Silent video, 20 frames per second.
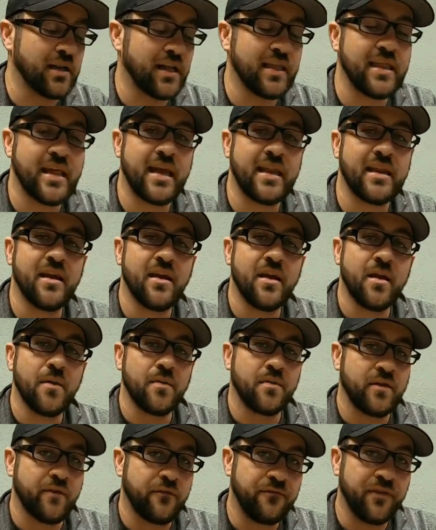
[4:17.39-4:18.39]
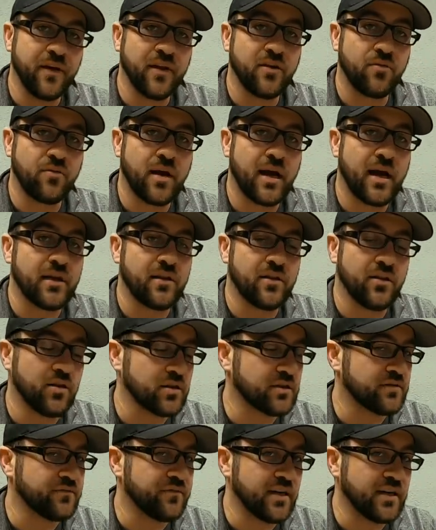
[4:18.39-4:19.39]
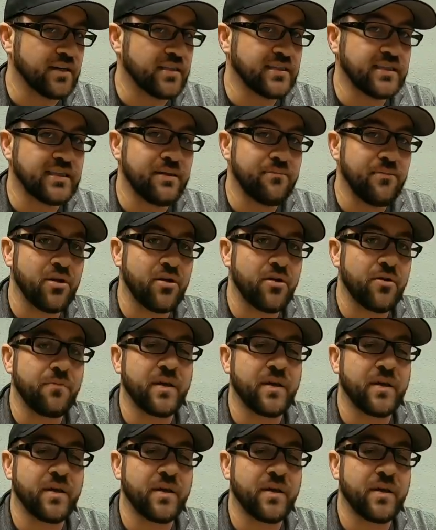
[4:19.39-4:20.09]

And then the filler rod looks very similar,